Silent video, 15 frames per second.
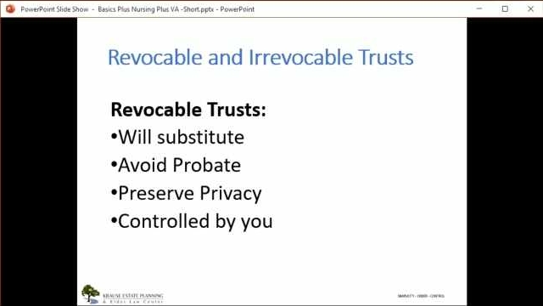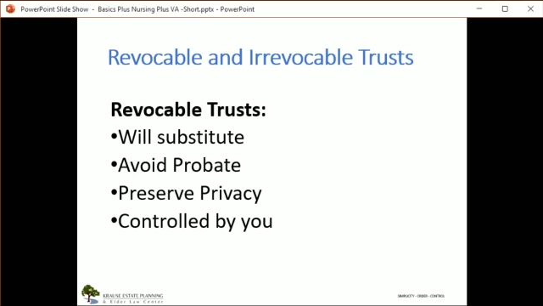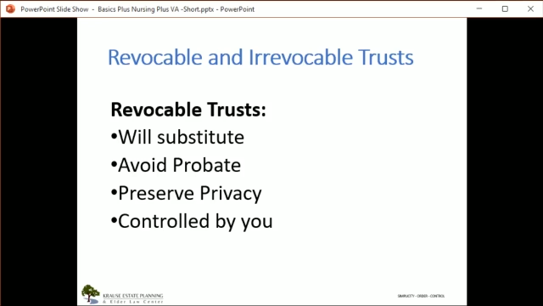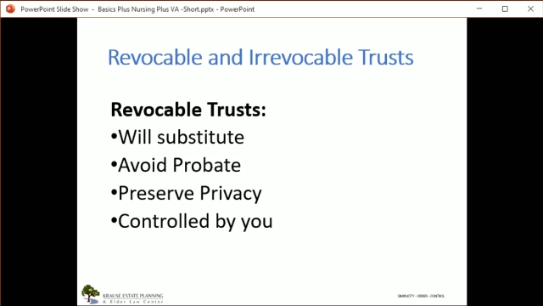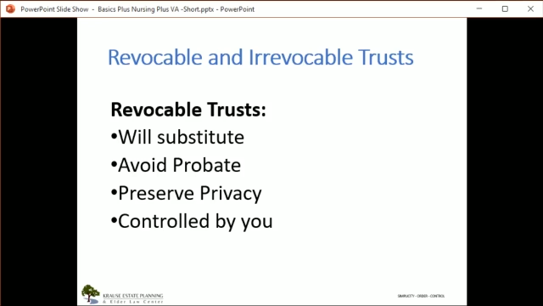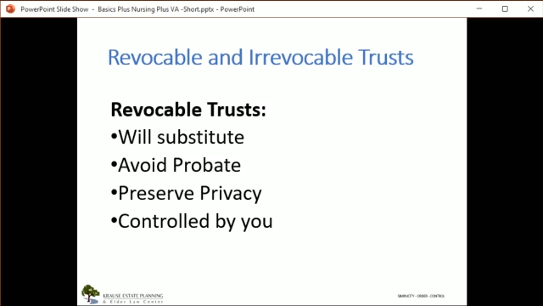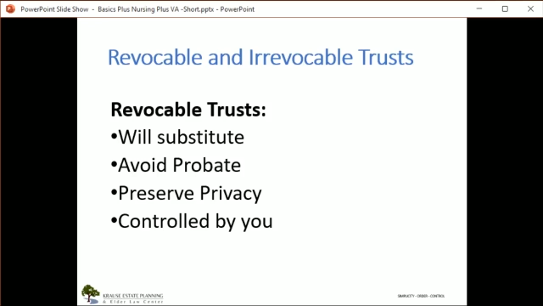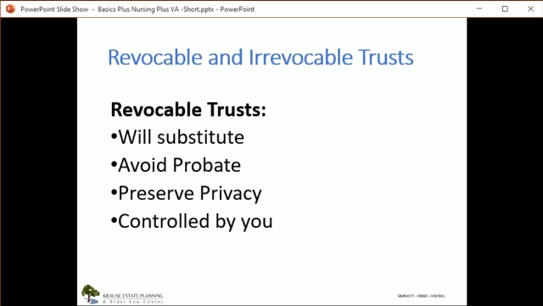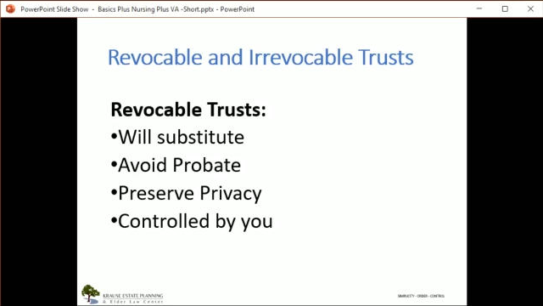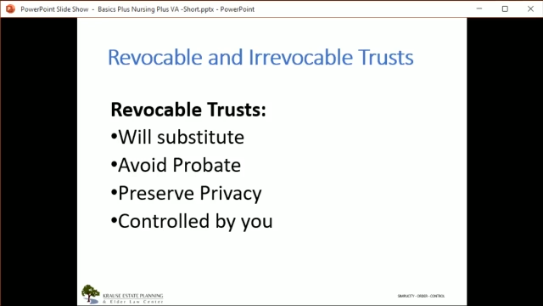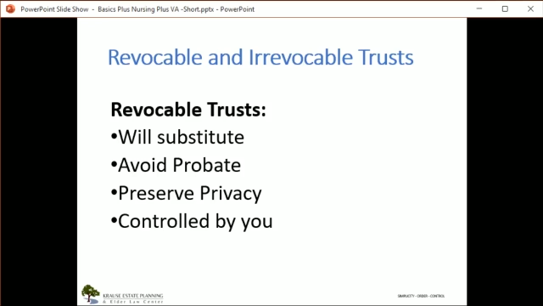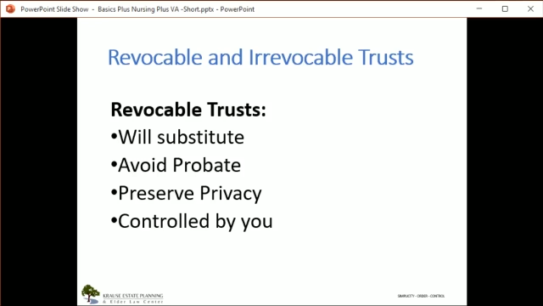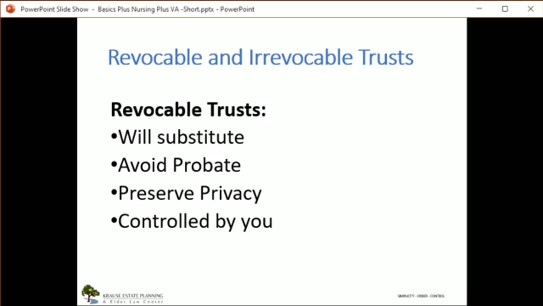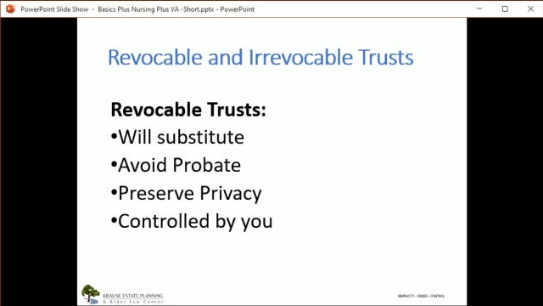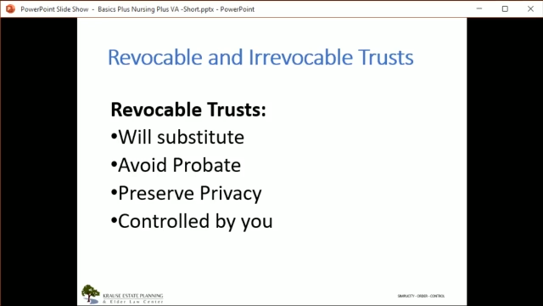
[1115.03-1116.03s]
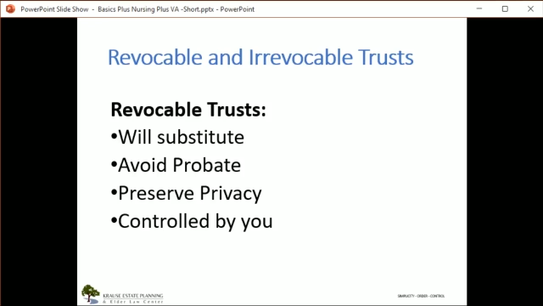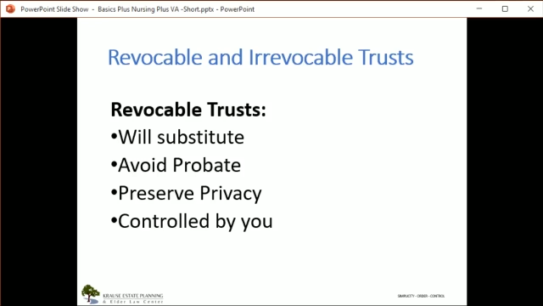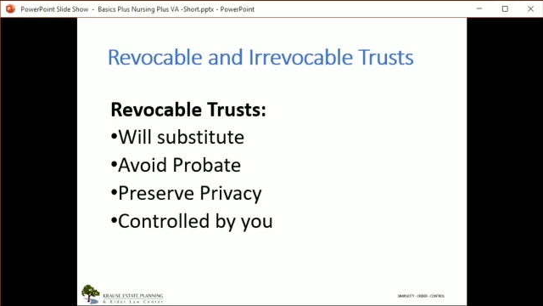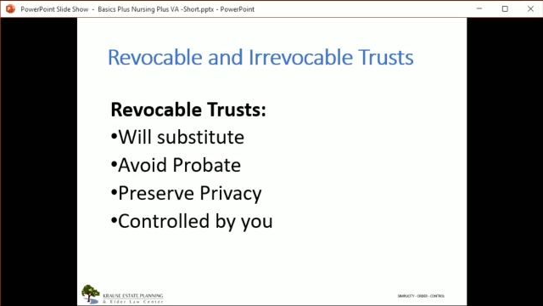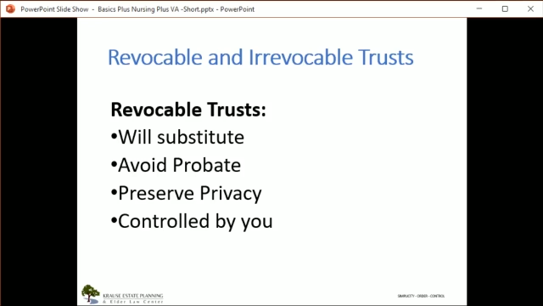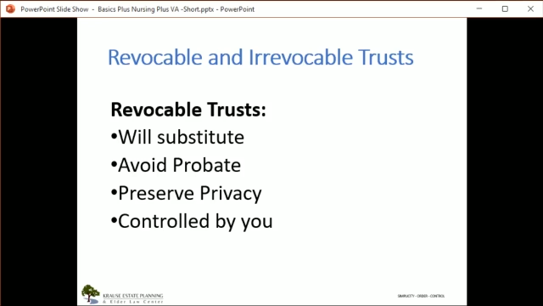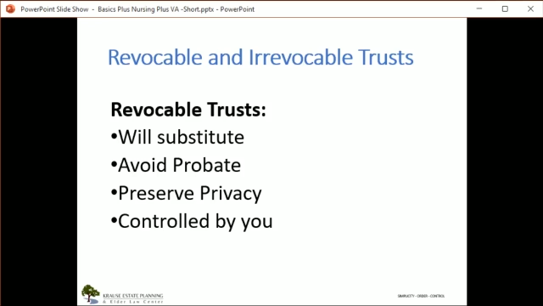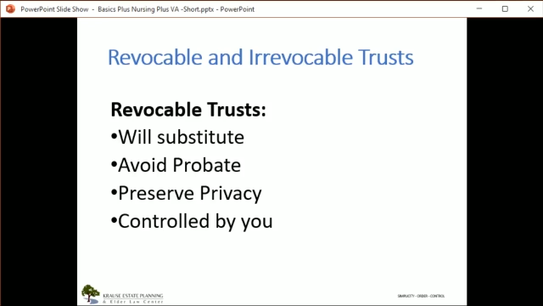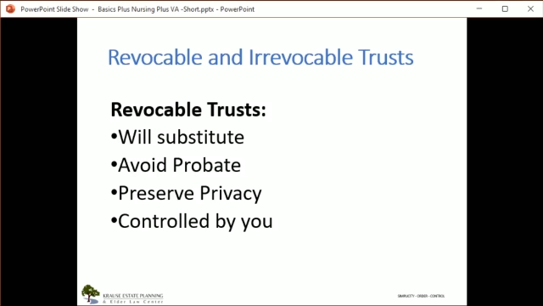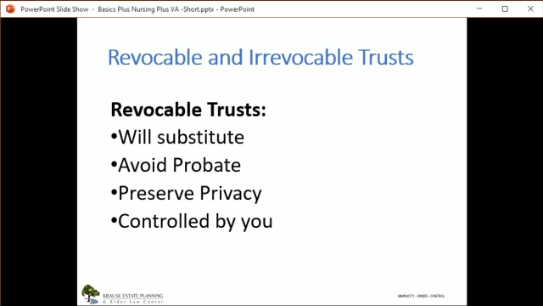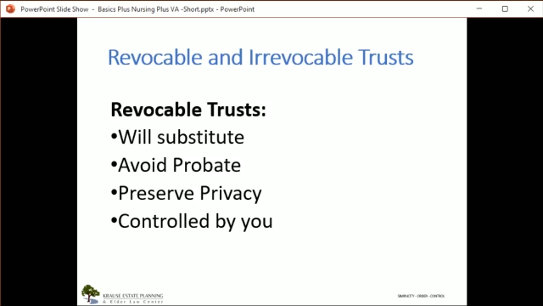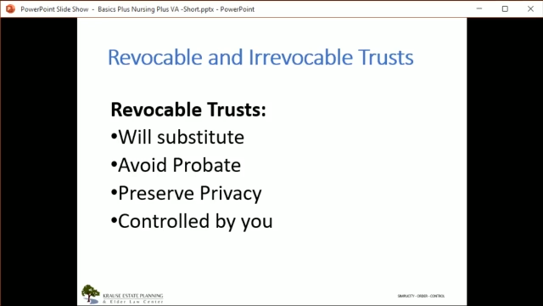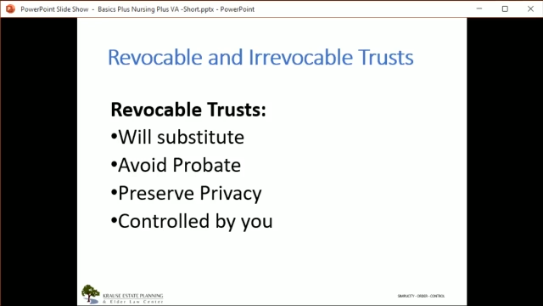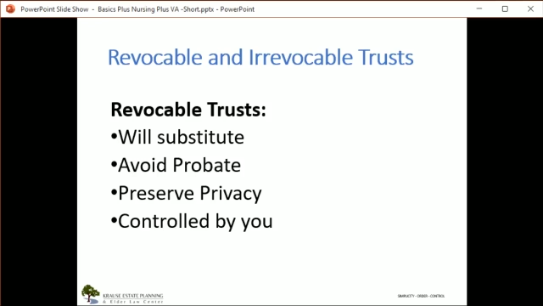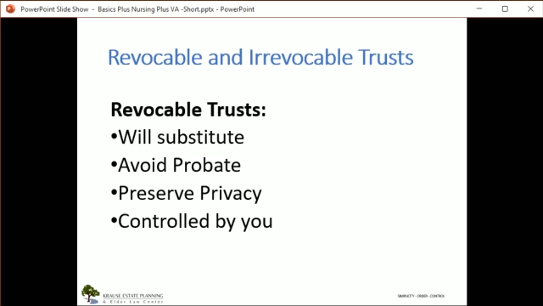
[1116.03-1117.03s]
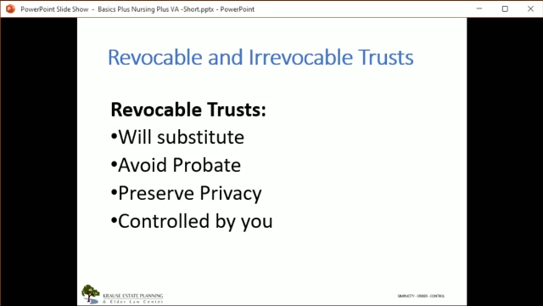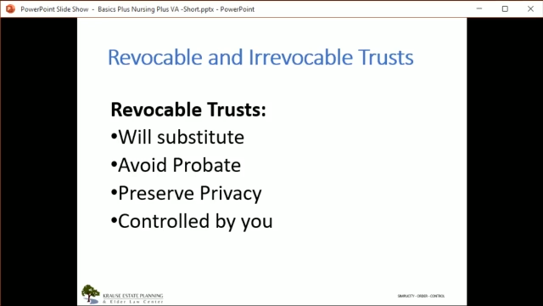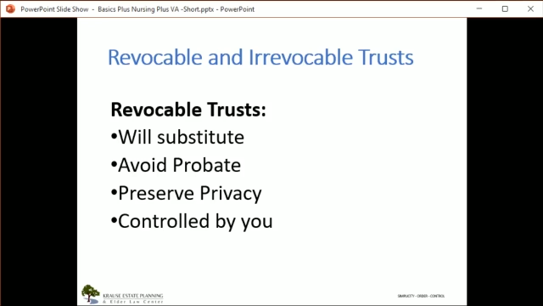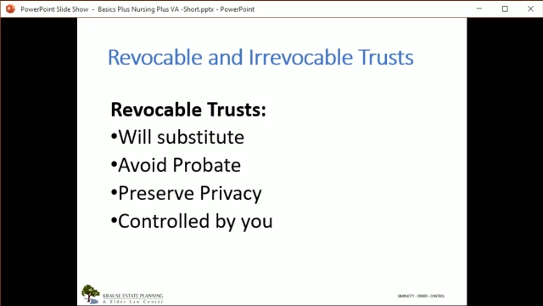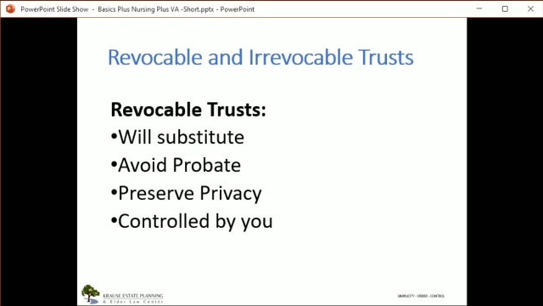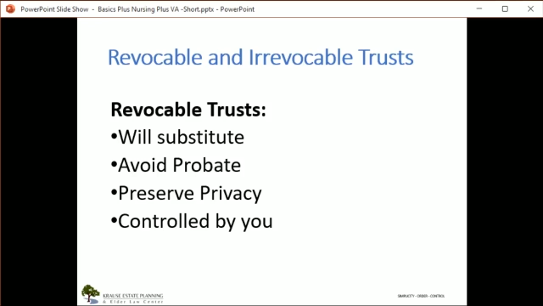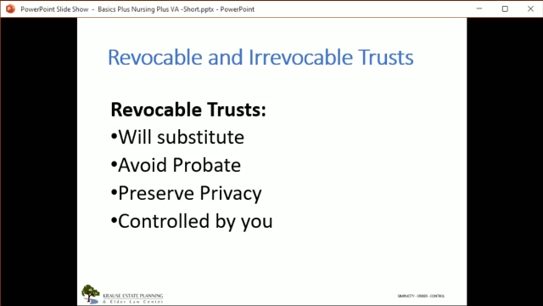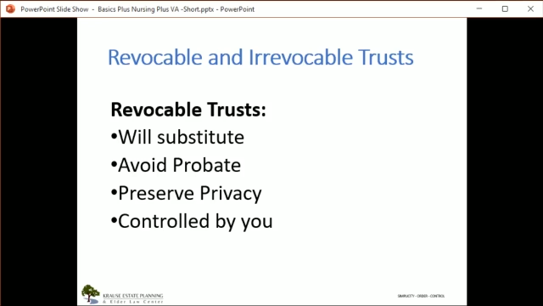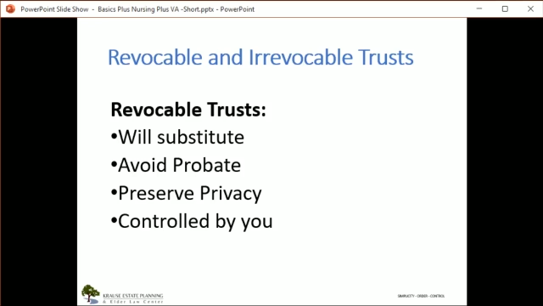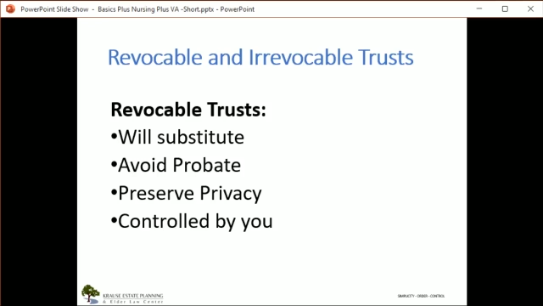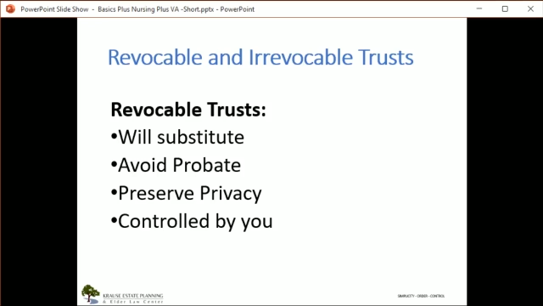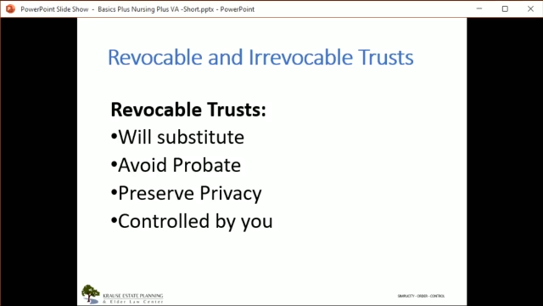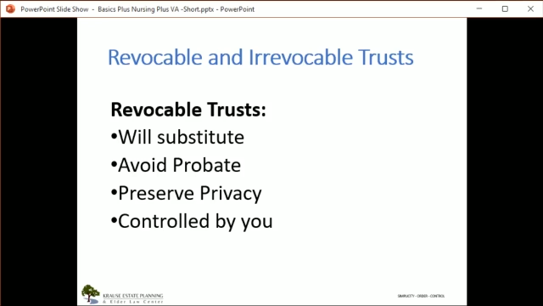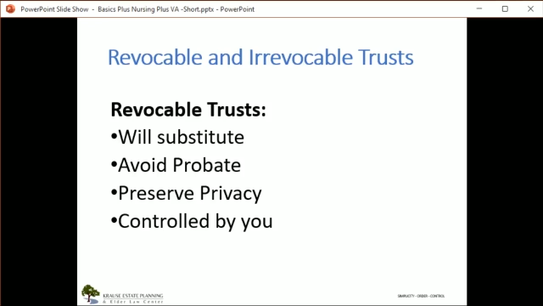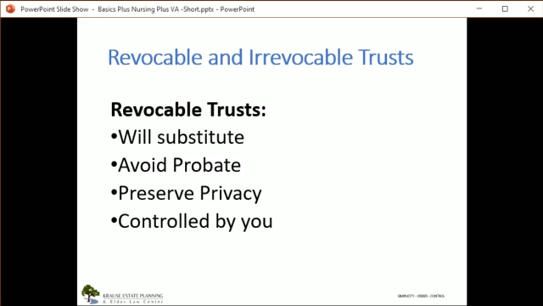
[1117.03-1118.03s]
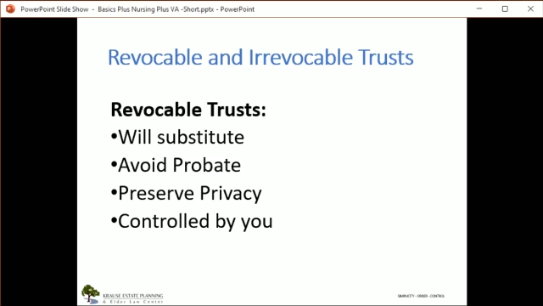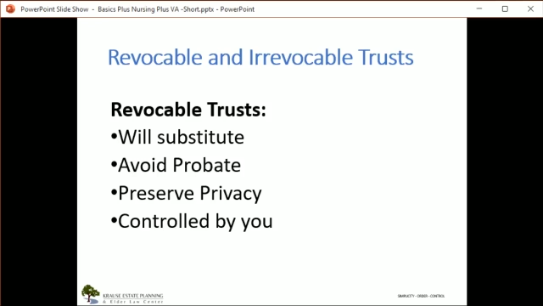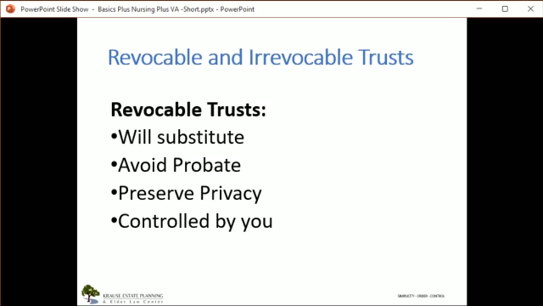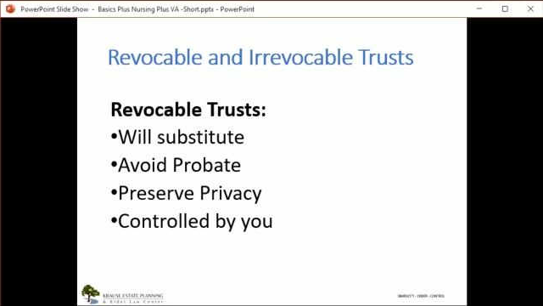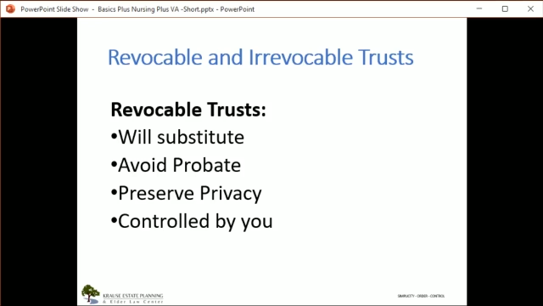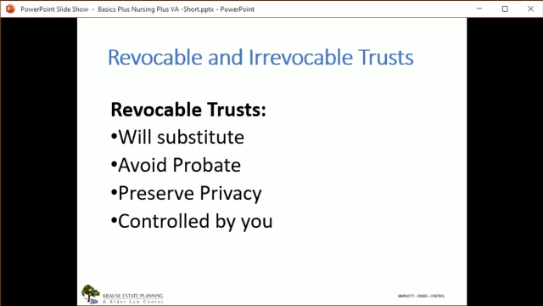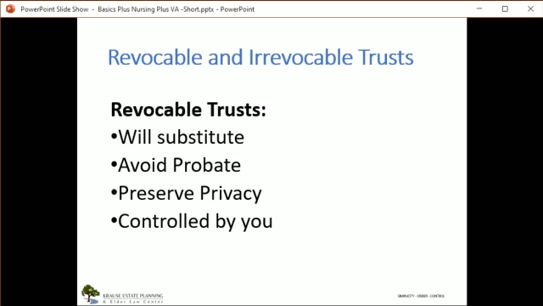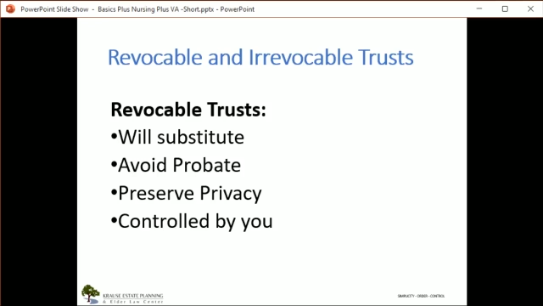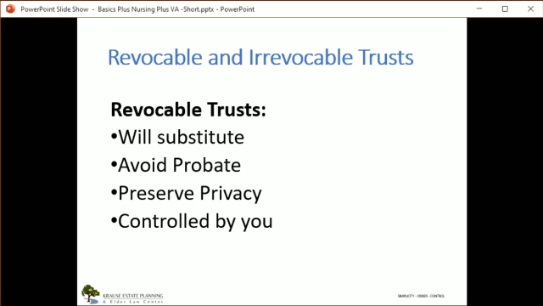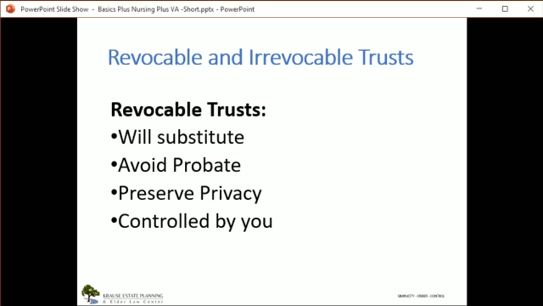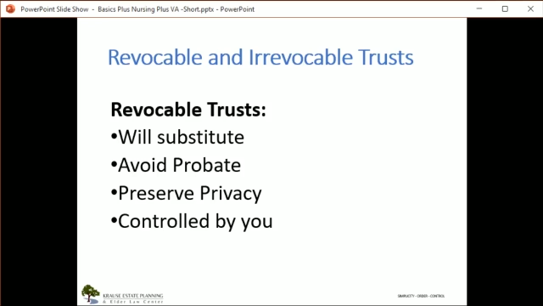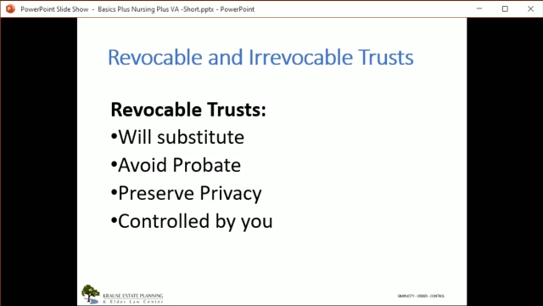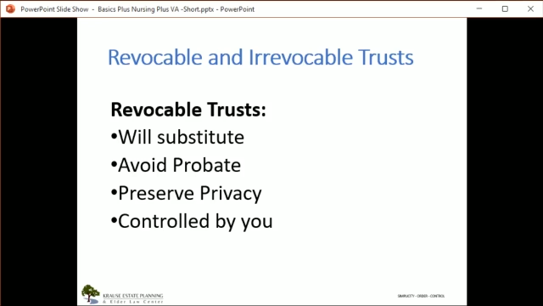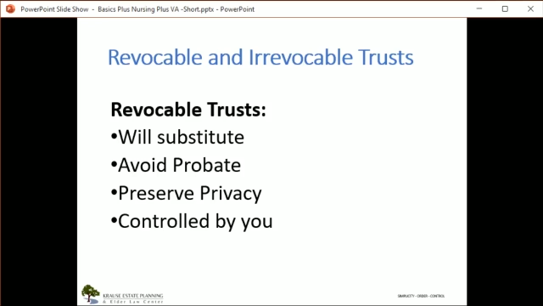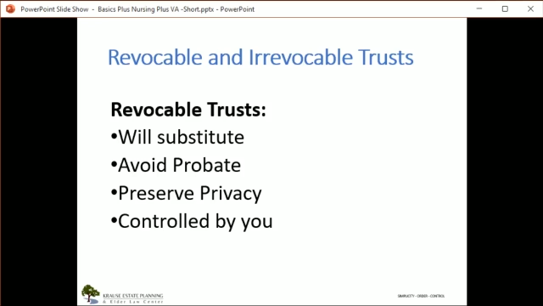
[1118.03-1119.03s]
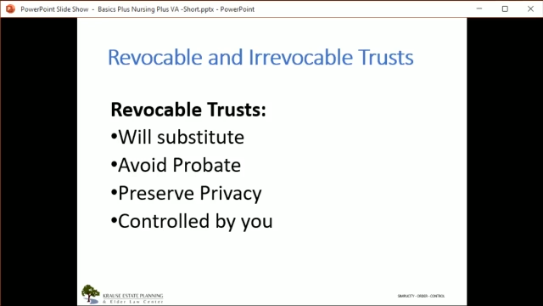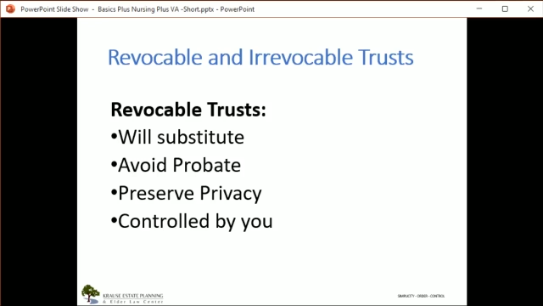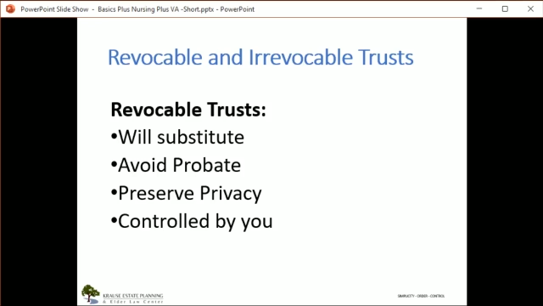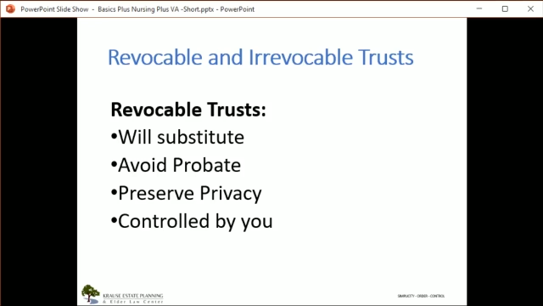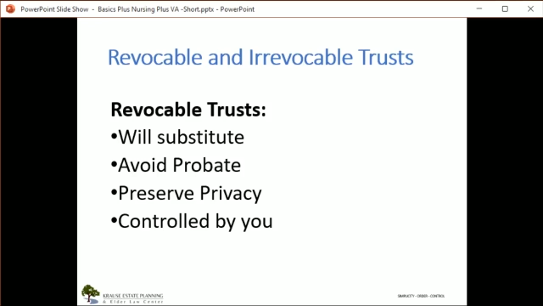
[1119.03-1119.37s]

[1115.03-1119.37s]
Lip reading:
(no speaker visible)